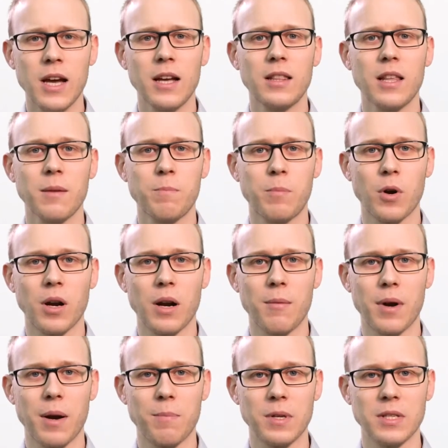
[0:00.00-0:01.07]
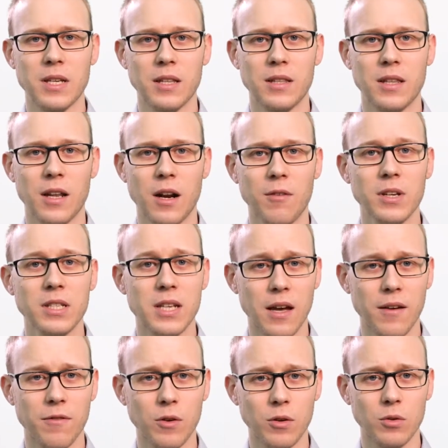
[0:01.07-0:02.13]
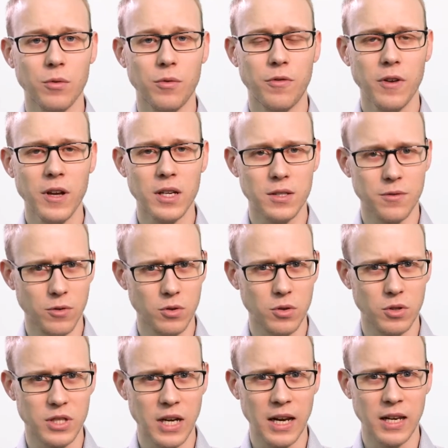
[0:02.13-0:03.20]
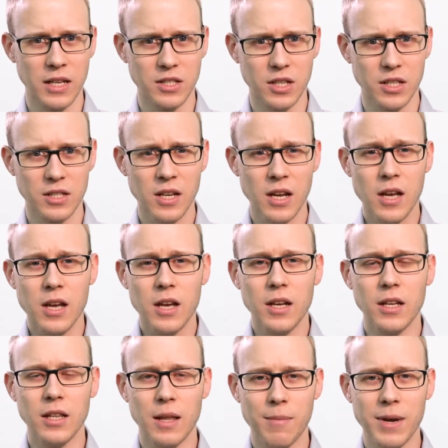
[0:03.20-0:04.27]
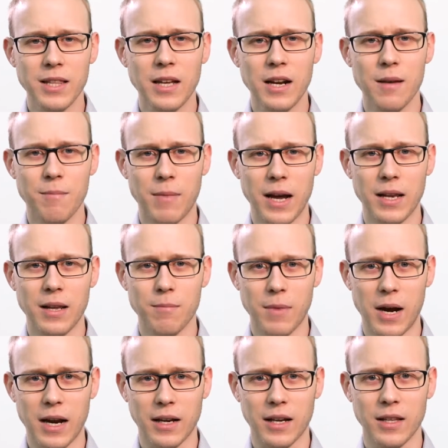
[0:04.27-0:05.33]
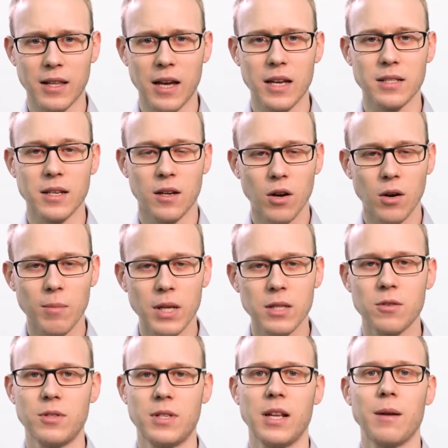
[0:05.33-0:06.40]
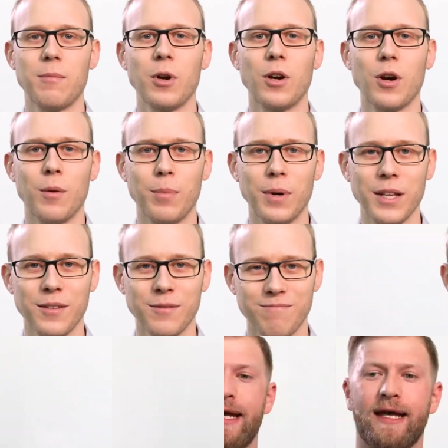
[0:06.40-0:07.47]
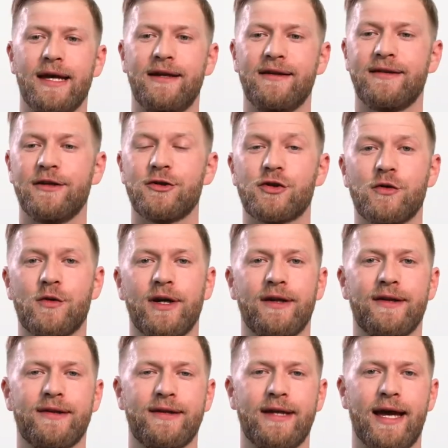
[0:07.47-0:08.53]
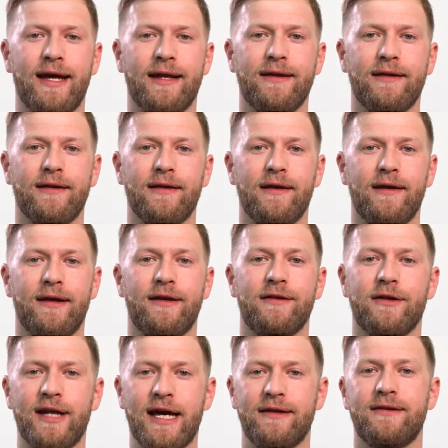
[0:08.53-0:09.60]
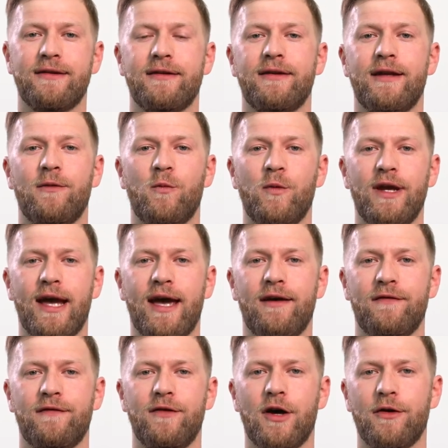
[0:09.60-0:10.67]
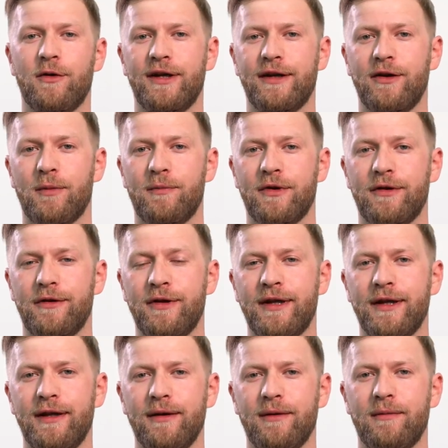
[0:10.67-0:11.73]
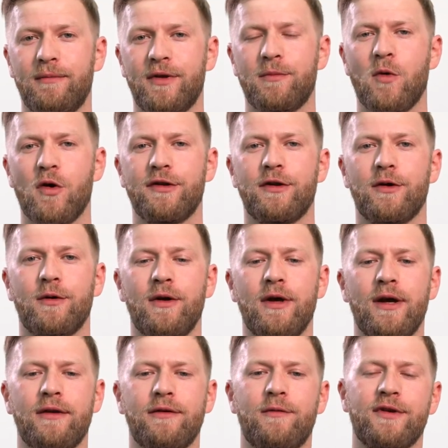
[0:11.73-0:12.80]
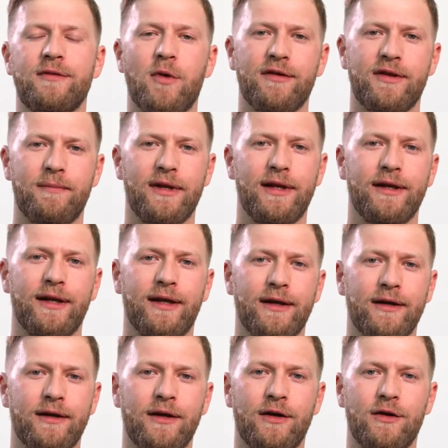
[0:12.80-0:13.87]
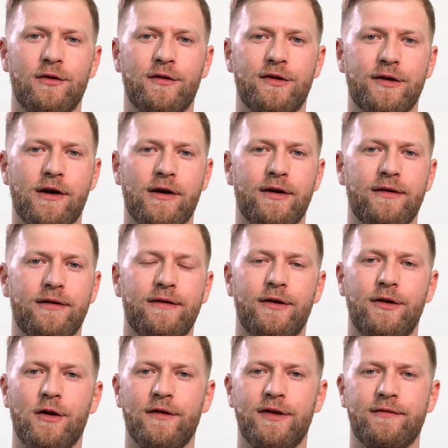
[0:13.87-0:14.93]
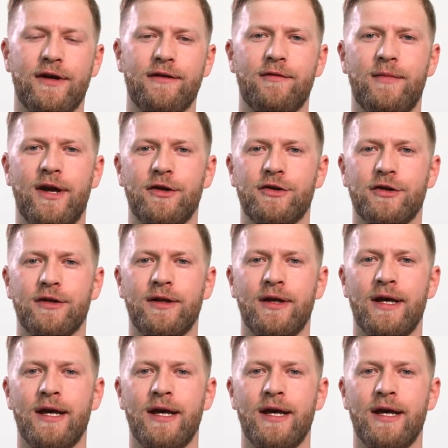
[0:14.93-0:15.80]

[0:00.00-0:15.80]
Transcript: the High Tech program represents Tenova's effort to face future challenges in the metal and mining market as a global sustainable company. It is an assurance that it is on us that we have not only the opportunity, but more so the responsibility to start Tenova's transformation